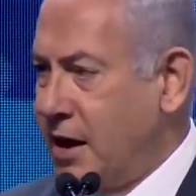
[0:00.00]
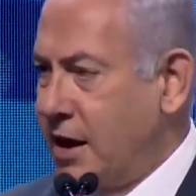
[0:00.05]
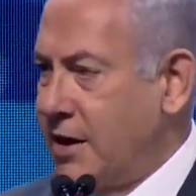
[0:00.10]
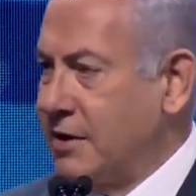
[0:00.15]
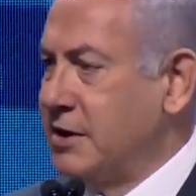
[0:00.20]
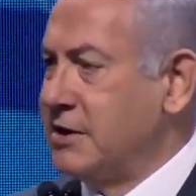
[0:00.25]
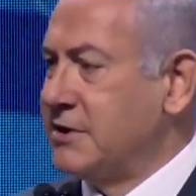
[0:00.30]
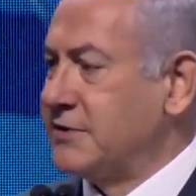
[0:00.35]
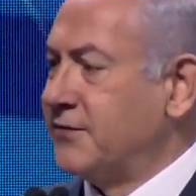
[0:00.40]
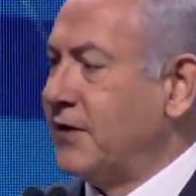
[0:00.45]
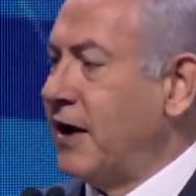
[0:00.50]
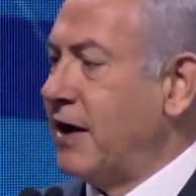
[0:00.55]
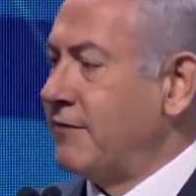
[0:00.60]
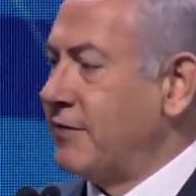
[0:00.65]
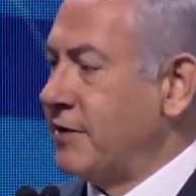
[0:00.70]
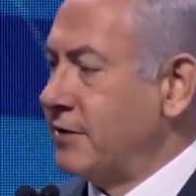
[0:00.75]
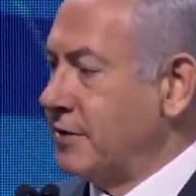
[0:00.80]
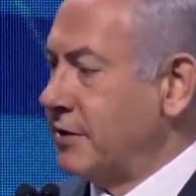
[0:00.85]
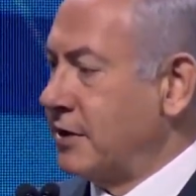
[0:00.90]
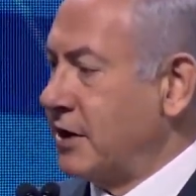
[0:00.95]
on these
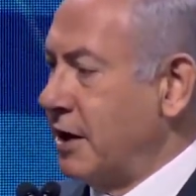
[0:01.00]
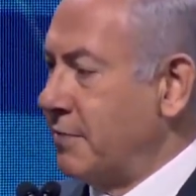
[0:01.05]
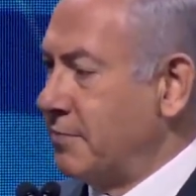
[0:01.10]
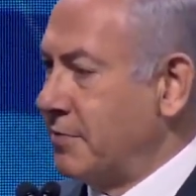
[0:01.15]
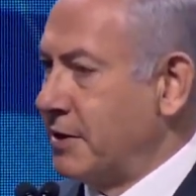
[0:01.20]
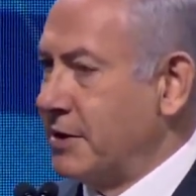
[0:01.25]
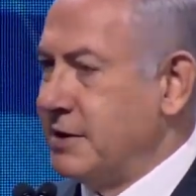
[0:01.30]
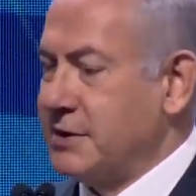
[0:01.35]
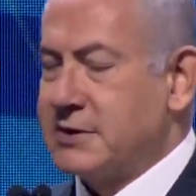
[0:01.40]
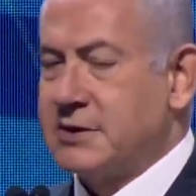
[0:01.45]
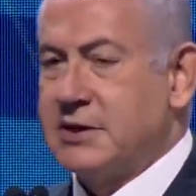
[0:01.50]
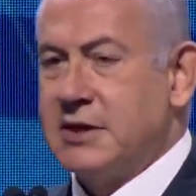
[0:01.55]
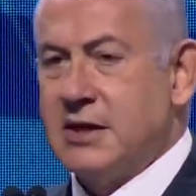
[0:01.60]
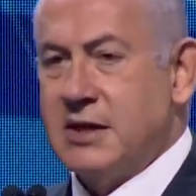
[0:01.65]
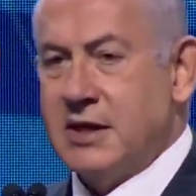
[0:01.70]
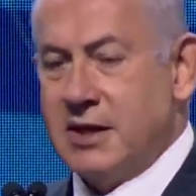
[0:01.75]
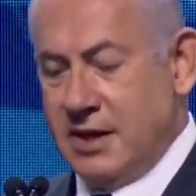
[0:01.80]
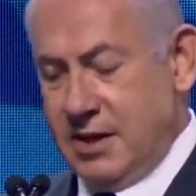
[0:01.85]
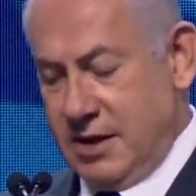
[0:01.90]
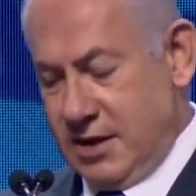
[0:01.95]
500 companies.
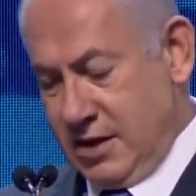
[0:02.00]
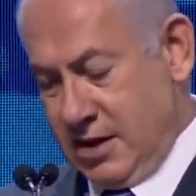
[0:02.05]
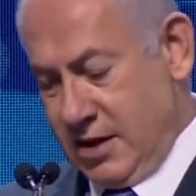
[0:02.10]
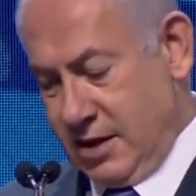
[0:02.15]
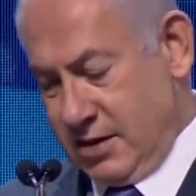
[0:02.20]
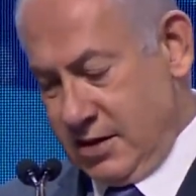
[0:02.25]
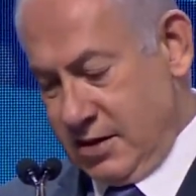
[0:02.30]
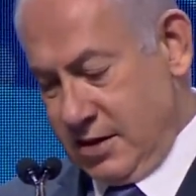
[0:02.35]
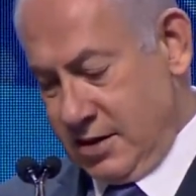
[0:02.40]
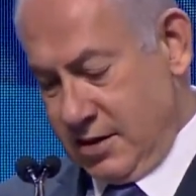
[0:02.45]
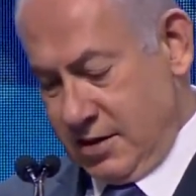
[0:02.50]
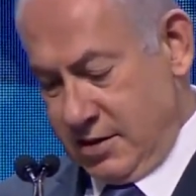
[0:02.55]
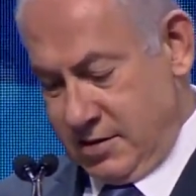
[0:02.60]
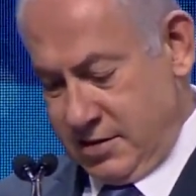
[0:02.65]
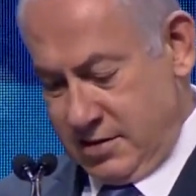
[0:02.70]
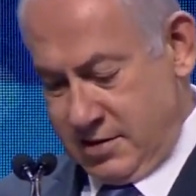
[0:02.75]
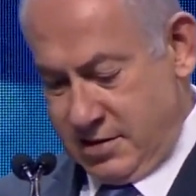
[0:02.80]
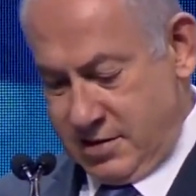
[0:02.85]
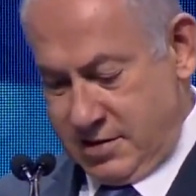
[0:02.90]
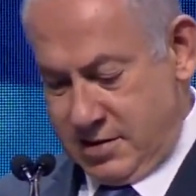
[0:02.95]
And
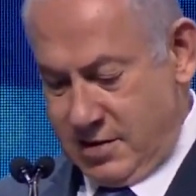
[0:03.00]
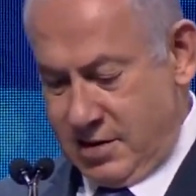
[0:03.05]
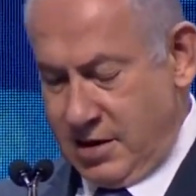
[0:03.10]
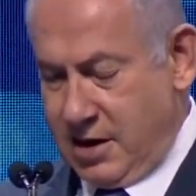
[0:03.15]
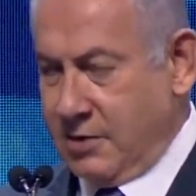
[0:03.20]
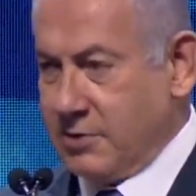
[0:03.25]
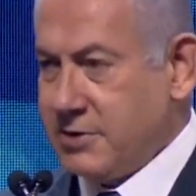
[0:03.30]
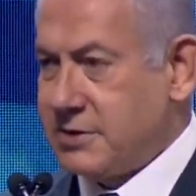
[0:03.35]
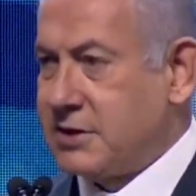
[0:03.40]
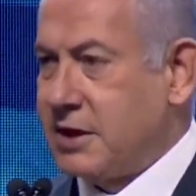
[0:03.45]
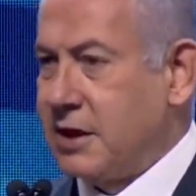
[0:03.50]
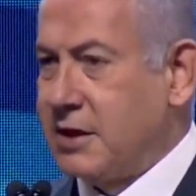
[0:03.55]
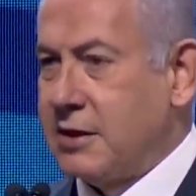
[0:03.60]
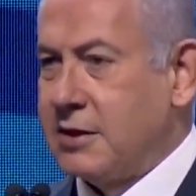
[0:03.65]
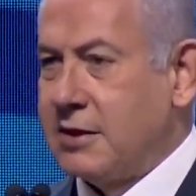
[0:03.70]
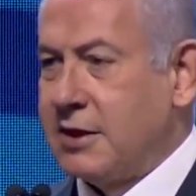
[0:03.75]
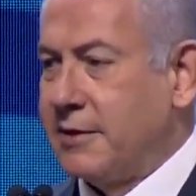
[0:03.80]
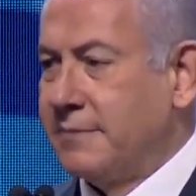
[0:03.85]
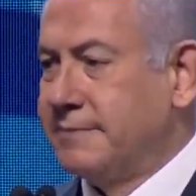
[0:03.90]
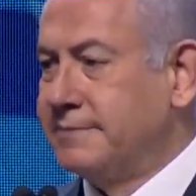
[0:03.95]
I would say,
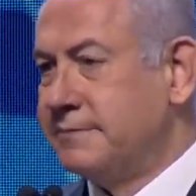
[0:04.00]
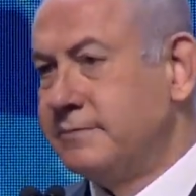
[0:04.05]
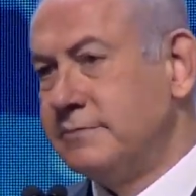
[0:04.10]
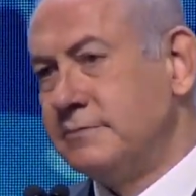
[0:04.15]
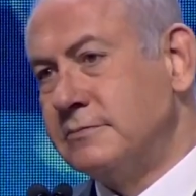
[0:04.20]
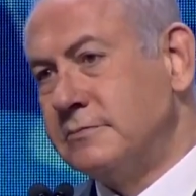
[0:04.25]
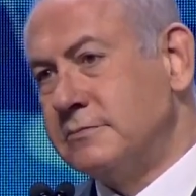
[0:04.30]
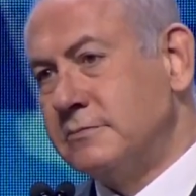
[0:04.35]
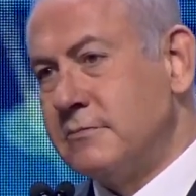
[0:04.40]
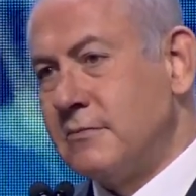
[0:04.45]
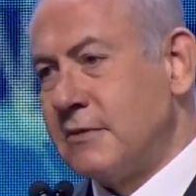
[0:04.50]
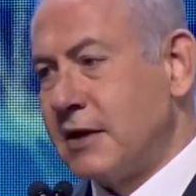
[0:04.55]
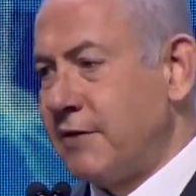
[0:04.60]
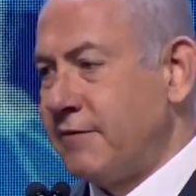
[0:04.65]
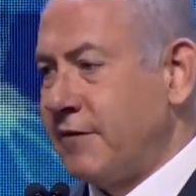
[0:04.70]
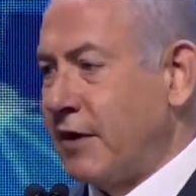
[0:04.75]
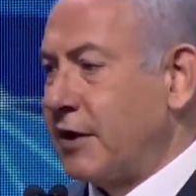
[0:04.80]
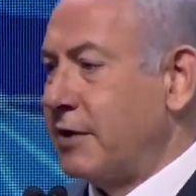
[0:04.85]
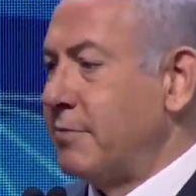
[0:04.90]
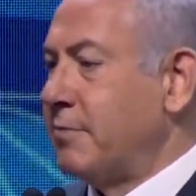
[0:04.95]

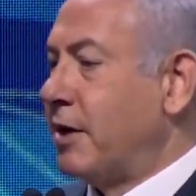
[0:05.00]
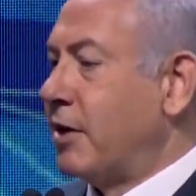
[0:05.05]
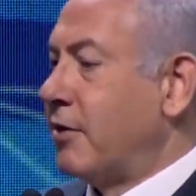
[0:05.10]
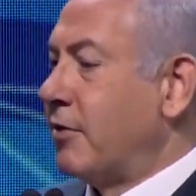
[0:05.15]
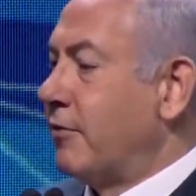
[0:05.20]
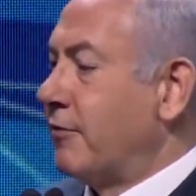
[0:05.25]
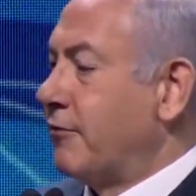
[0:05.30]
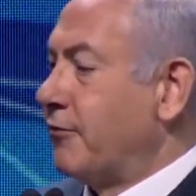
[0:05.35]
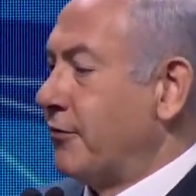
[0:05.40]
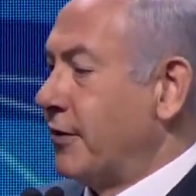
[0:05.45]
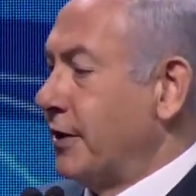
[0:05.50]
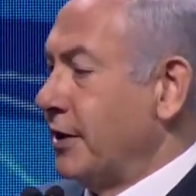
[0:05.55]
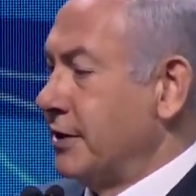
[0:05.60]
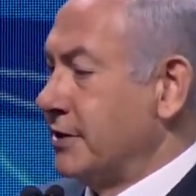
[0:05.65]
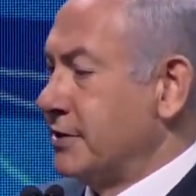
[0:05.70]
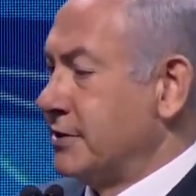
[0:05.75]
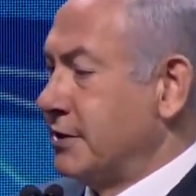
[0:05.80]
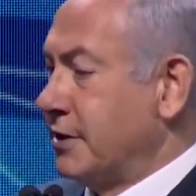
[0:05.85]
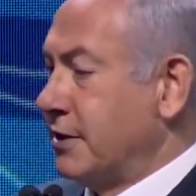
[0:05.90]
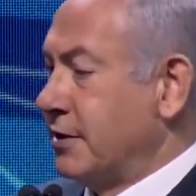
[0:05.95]
if I can borrow a
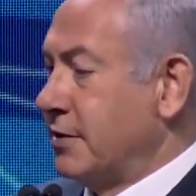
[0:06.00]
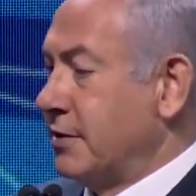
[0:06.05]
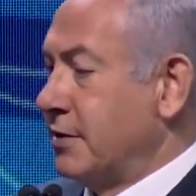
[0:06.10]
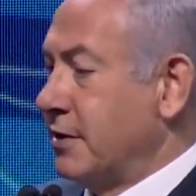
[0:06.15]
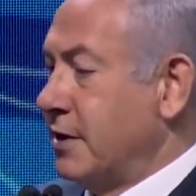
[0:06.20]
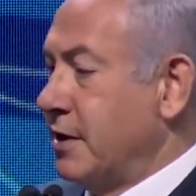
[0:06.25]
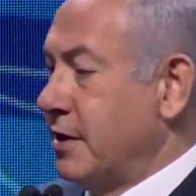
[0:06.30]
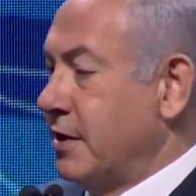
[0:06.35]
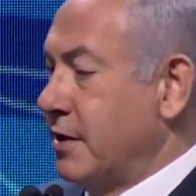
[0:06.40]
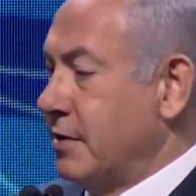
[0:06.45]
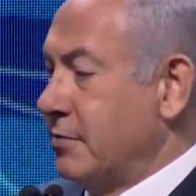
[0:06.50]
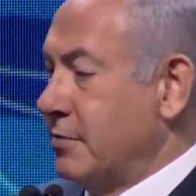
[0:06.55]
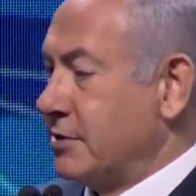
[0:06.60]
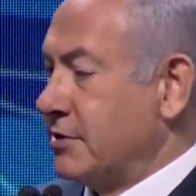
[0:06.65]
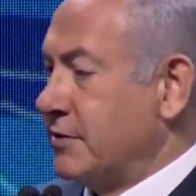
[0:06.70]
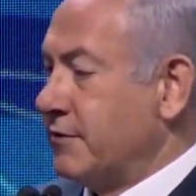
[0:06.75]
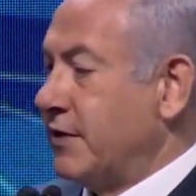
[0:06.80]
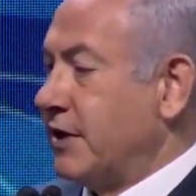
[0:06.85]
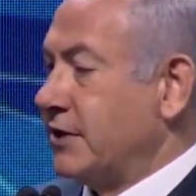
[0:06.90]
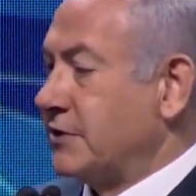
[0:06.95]
phrase,
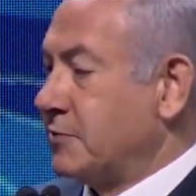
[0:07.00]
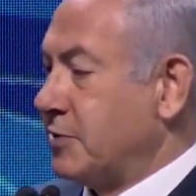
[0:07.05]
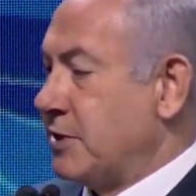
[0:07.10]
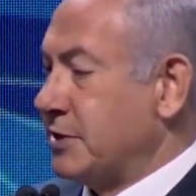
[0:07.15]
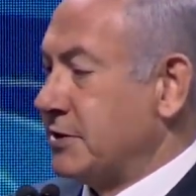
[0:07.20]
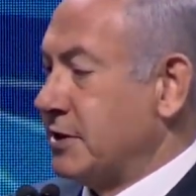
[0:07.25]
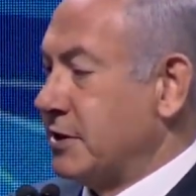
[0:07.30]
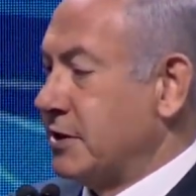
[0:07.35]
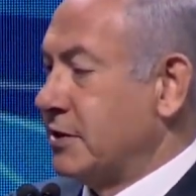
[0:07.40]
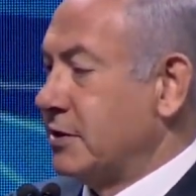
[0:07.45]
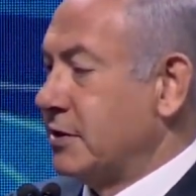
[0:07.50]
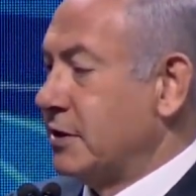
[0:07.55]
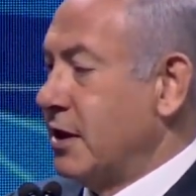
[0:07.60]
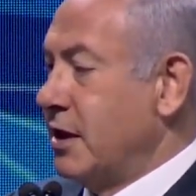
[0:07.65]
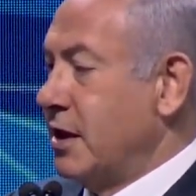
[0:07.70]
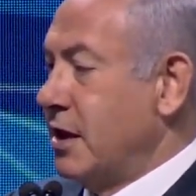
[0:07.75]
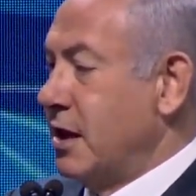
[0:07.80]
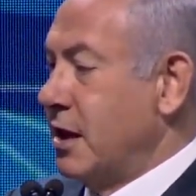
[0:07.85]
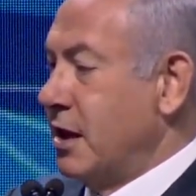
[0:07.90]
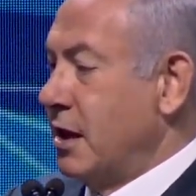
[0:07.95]
Mr. Vice President,
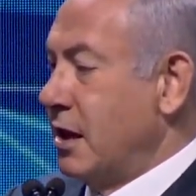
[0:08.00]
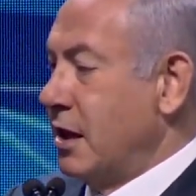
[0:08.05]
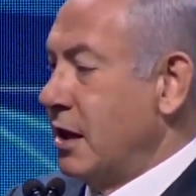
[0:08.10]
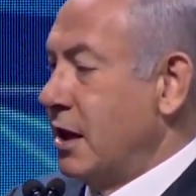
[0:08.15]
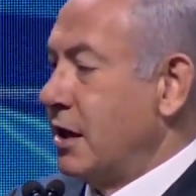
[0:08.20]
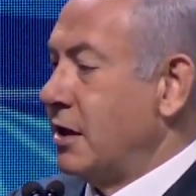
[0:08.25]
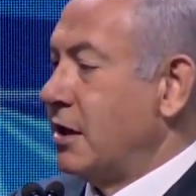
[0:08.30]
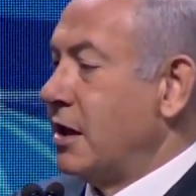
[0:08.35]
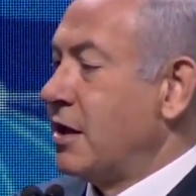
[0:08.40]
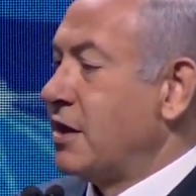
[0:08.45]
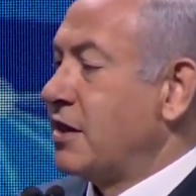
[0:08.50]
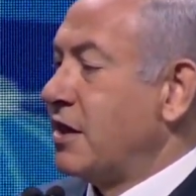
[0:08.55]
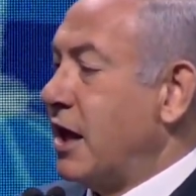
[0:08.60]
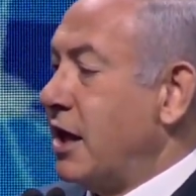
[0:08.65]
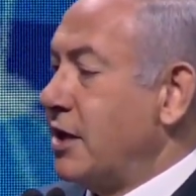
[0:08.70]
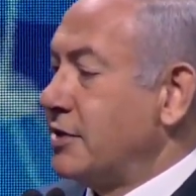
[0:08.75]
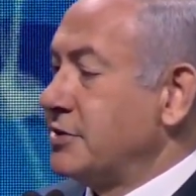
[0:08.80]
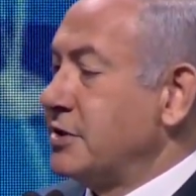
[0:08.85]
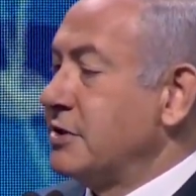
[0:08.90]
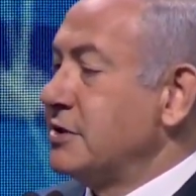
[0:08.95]
let
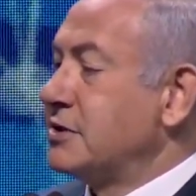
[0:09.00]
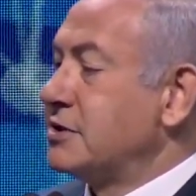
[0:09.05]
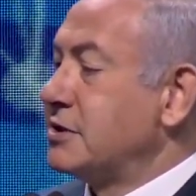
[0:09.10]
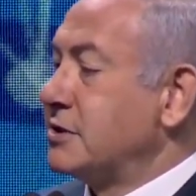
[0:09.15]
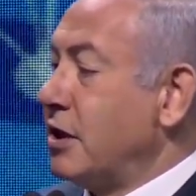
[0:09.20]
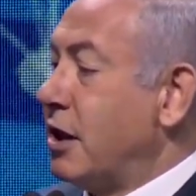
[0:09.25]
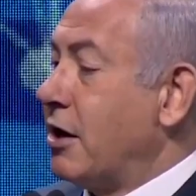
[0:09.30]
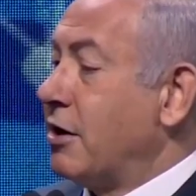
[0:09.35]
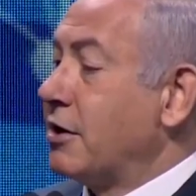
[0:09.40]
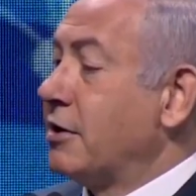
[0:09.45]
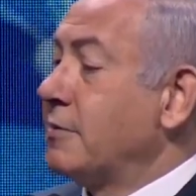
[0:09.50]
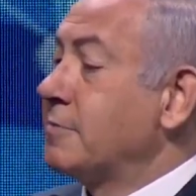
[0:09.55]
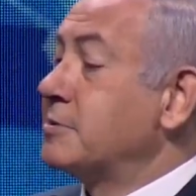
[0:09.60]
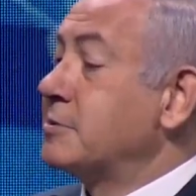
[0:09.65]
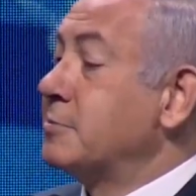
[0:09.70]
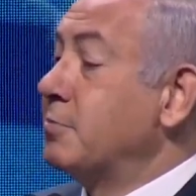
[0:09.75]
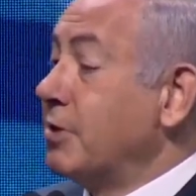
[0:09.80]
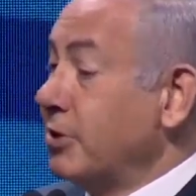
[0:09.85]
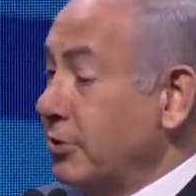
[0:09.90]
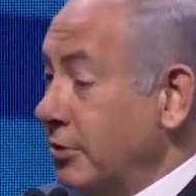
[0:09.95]
1,000
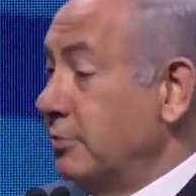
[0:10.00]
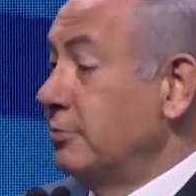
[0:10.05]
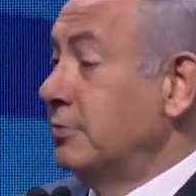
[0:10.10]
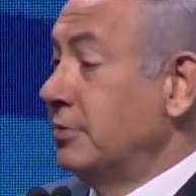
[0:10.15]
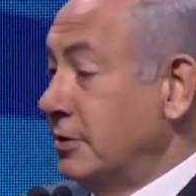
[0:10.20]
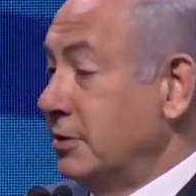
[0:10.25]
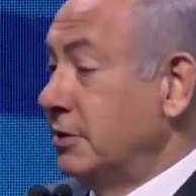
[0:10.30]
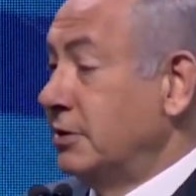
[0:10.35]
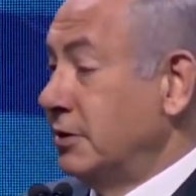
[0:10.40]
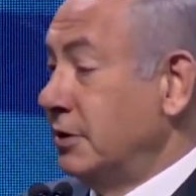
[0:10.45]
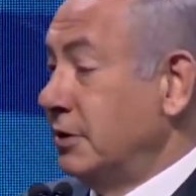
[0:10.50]
startups bloom.